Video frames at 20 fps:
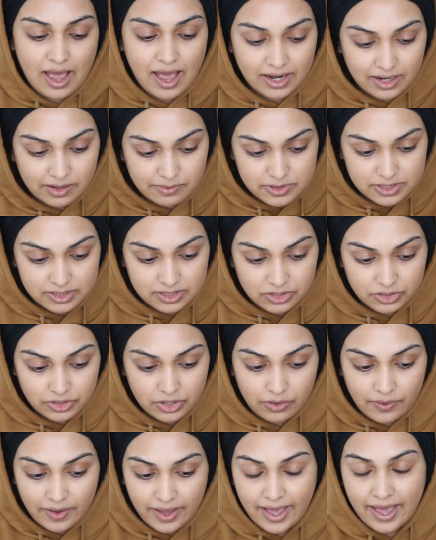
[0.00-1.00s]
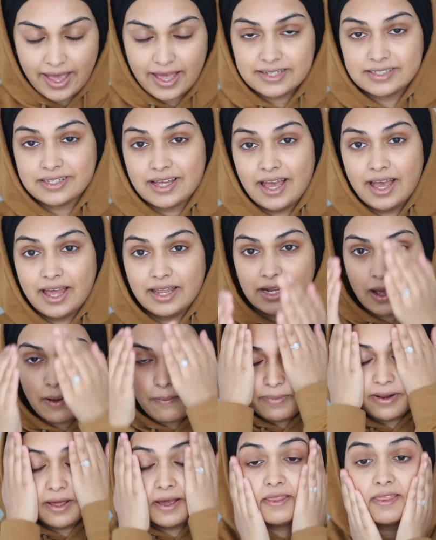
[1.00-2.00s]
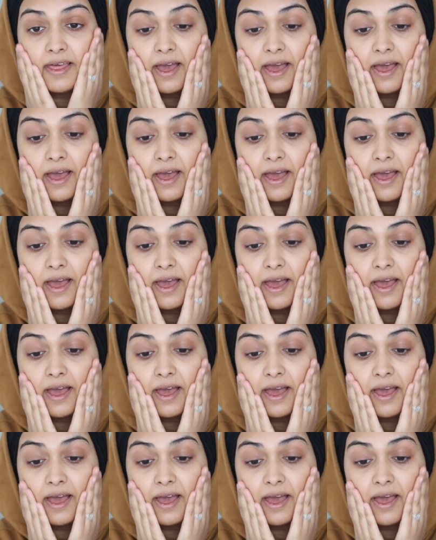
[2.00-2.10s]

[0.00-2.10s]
And I'm just gonna go ahead and apply